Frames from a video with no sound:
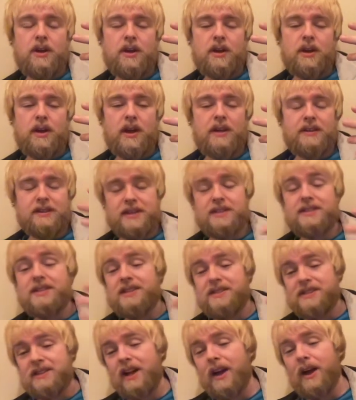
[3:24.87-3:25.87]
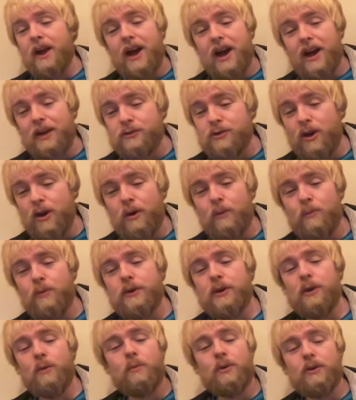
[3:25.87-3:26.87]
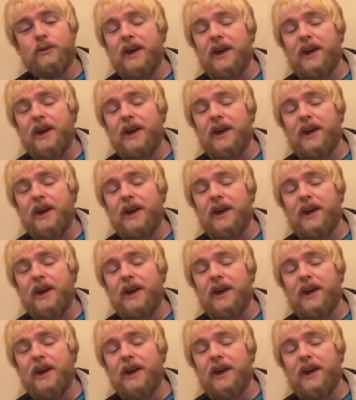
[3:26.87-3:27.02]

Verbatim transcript: and this is like hardcore 101